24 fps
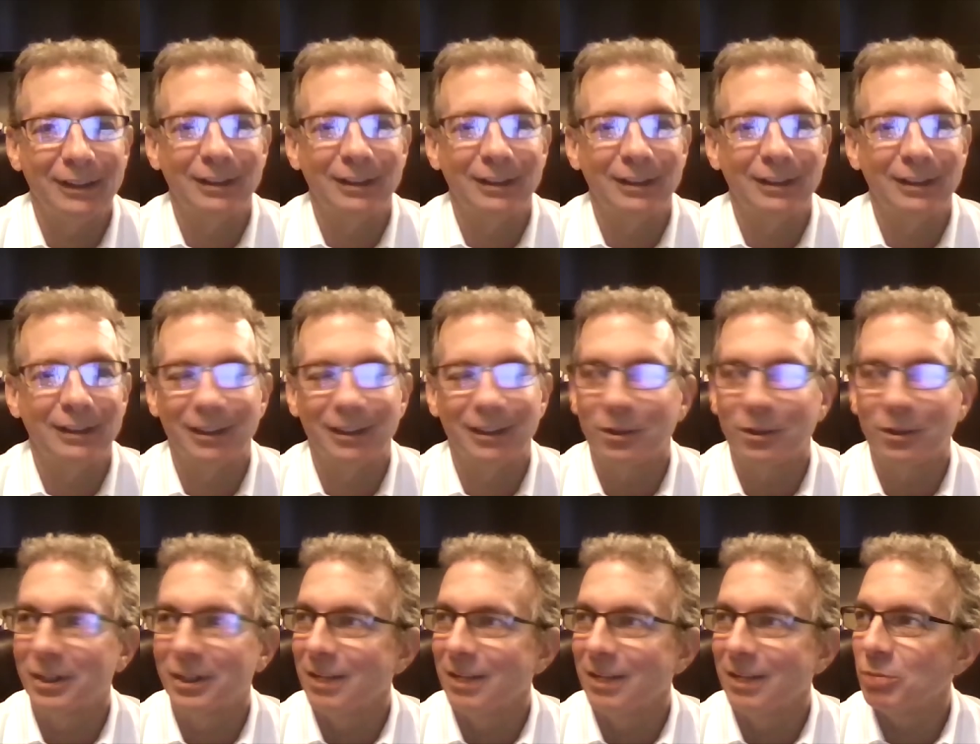Yeah,
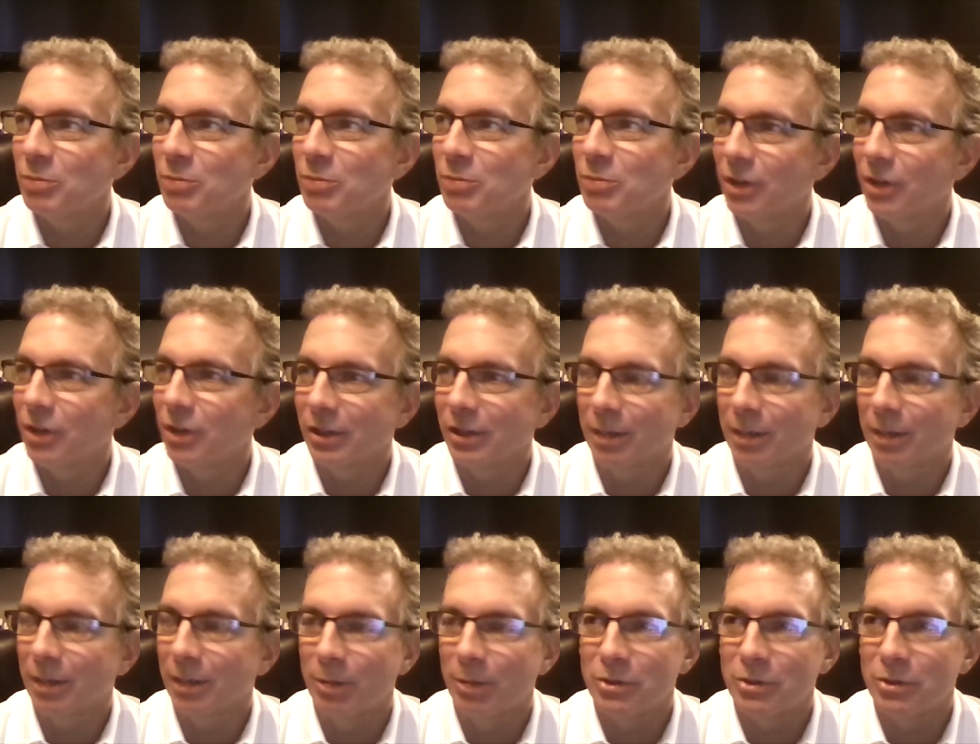okay. I'm going to talk out
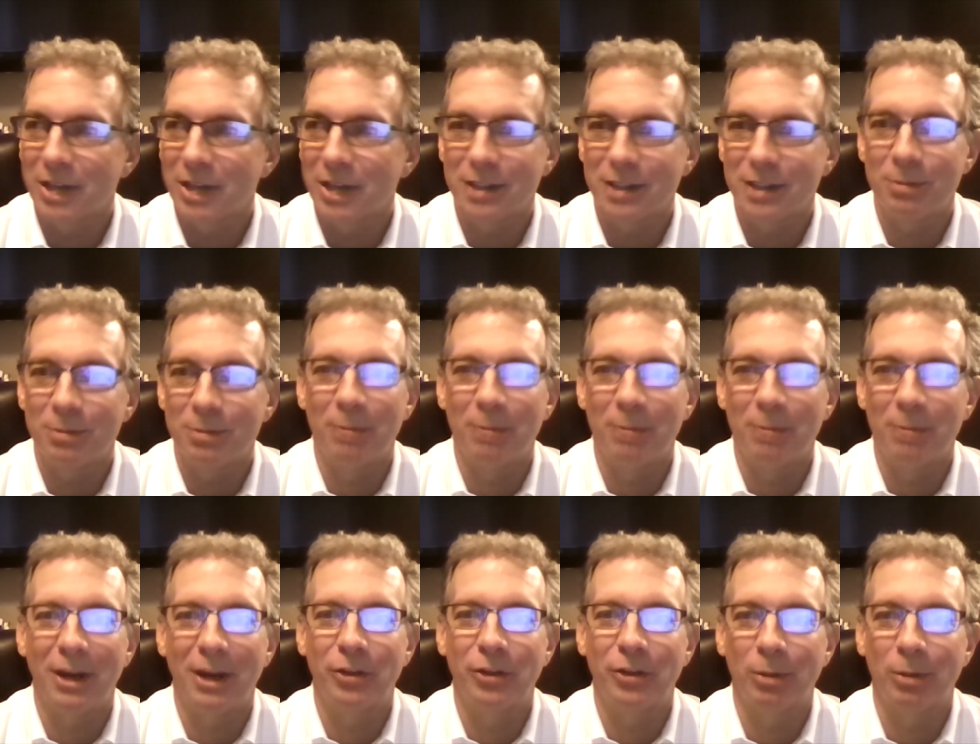of both sides of my
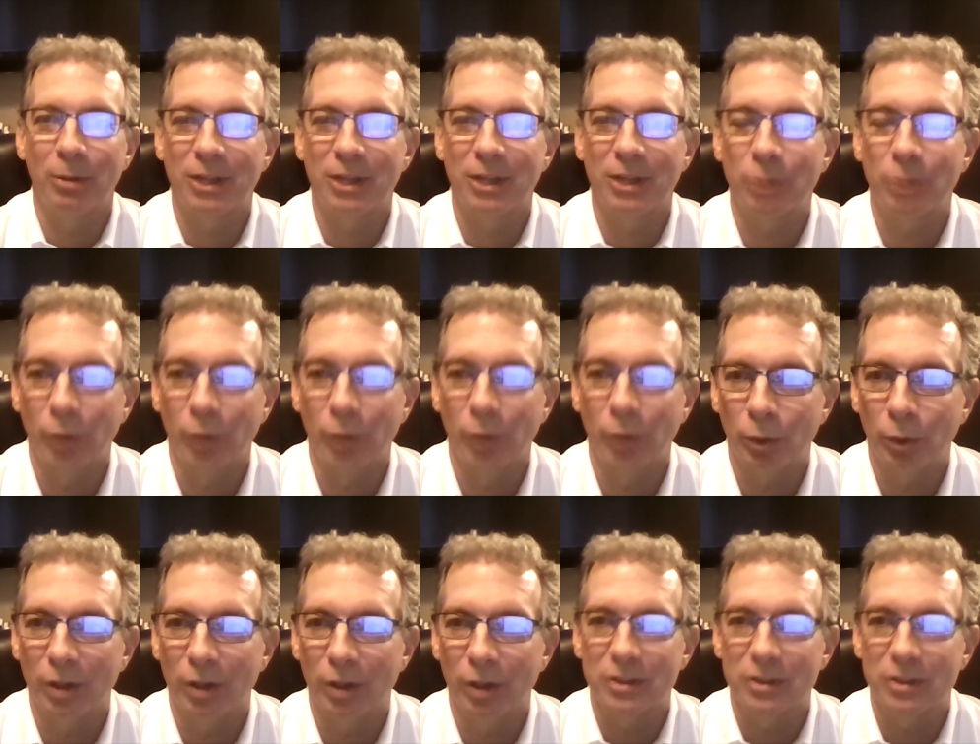mouth here. I'm going to give you a real
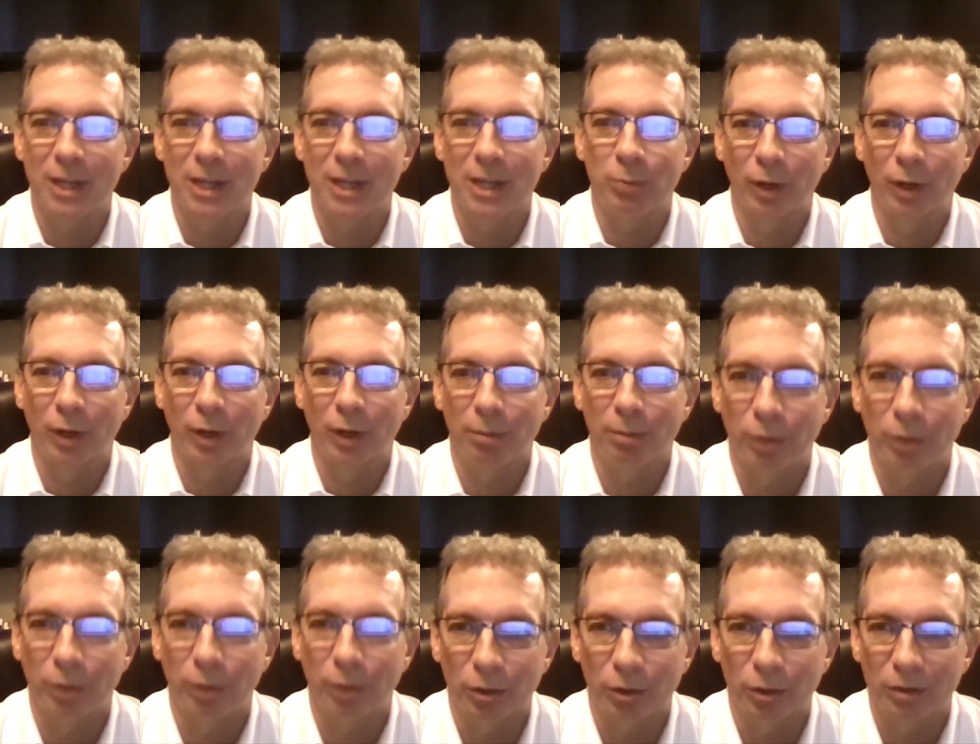world example where I
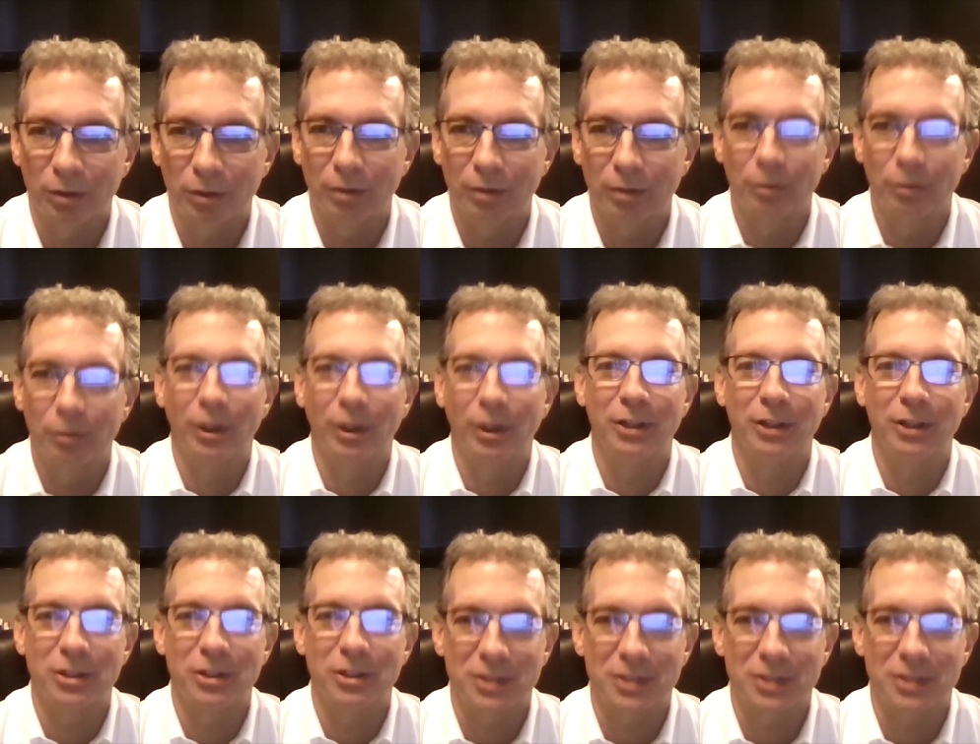broke what I
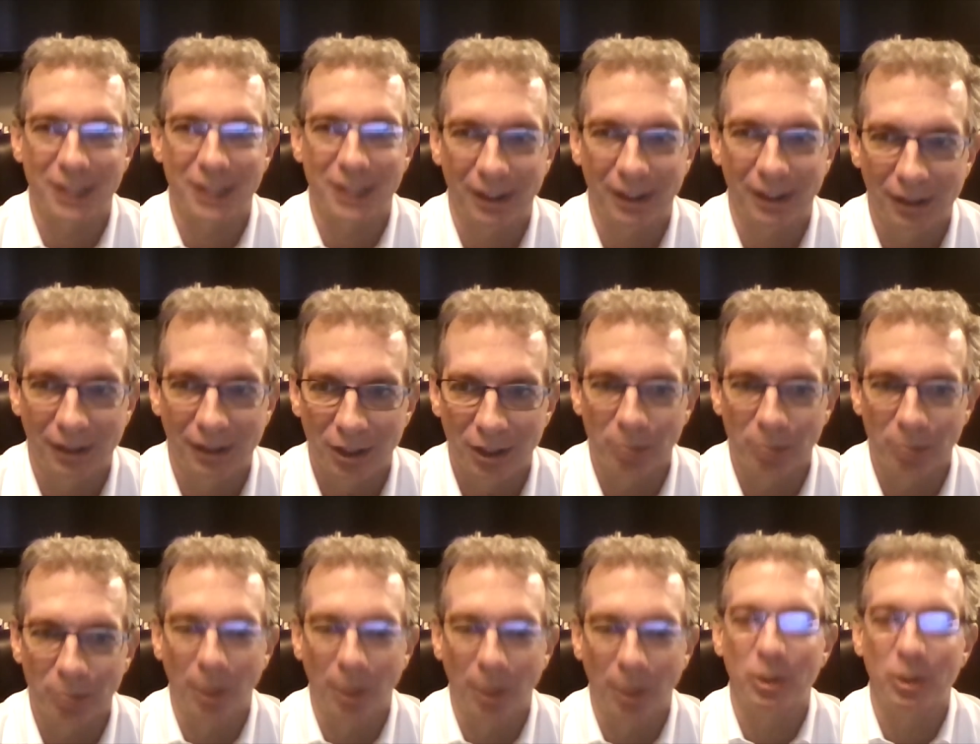just said,
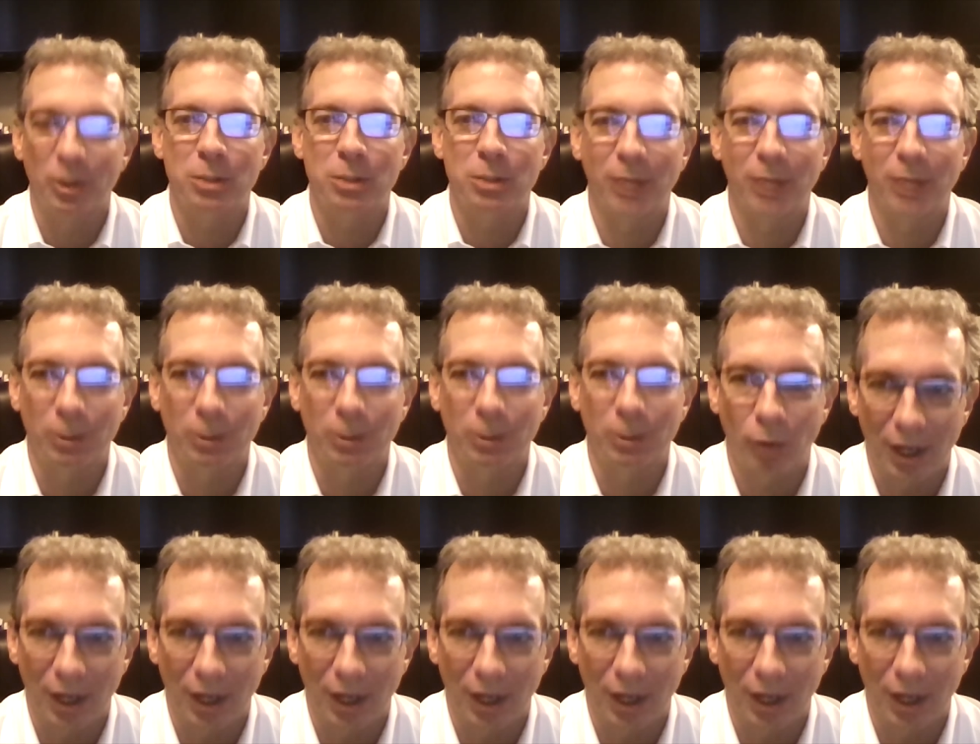but I'm going to explain
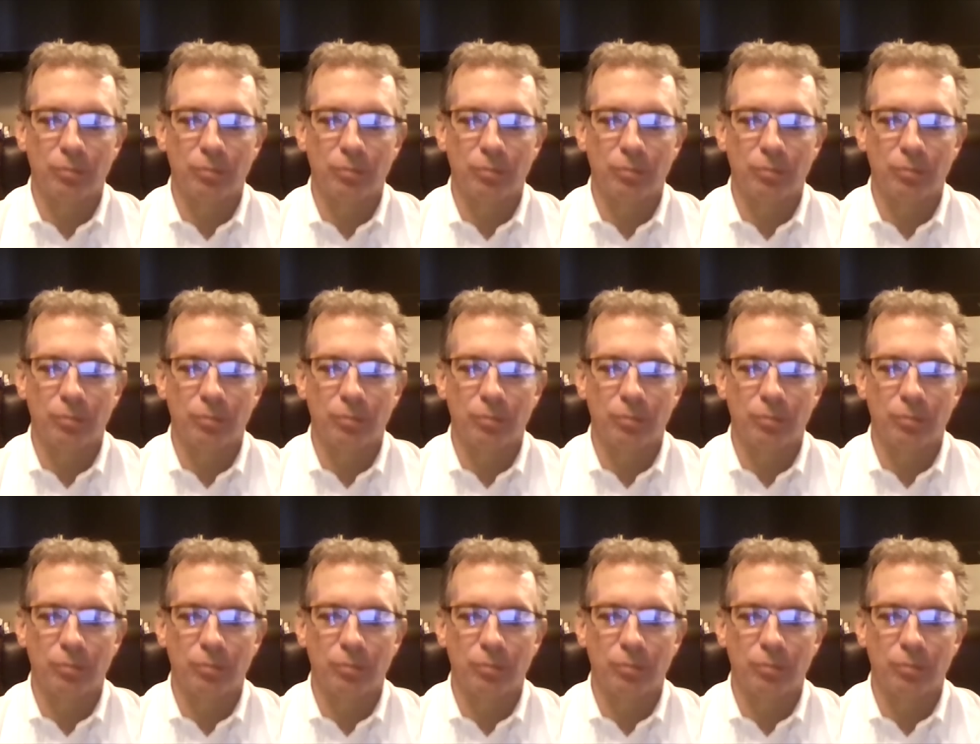why.